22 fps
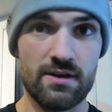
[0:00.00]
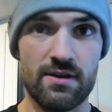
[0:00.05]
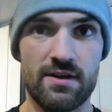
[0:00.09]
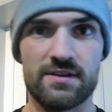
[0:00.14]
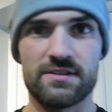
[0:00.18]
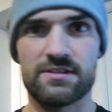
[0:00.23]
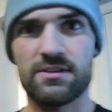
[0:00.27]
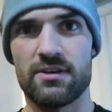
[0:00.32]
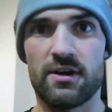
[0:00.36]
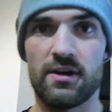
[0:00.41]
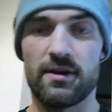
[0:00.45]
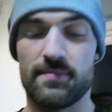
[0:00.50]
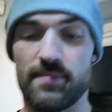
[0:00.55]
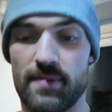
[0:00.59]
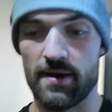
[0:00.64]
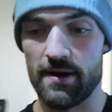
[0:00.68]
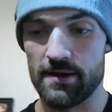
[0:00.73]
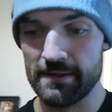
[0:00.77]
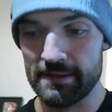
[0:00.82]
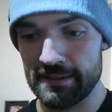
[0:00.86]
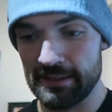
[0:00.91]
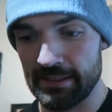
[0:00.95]
go outside.
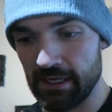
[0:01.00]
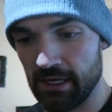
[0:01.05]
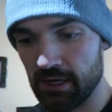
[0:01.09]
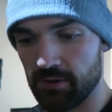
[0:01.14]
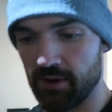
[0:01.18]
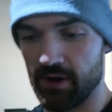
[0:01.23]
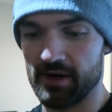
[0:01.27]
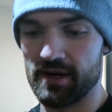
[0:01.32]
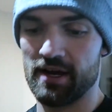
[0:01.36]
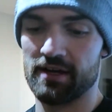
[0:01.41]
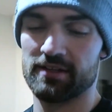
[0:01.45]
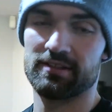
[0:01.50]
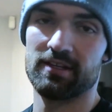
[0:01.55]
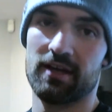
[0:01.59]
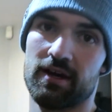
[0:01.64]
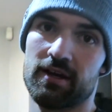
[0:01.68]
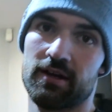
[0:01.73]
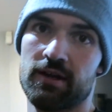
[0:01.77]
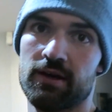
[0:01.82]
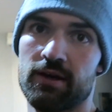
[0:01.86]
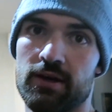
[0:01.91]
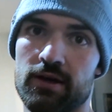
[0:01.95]
But workout
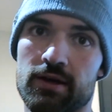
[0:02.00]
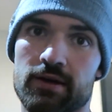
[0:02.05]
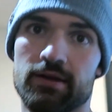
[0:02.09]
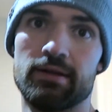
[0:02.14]
done.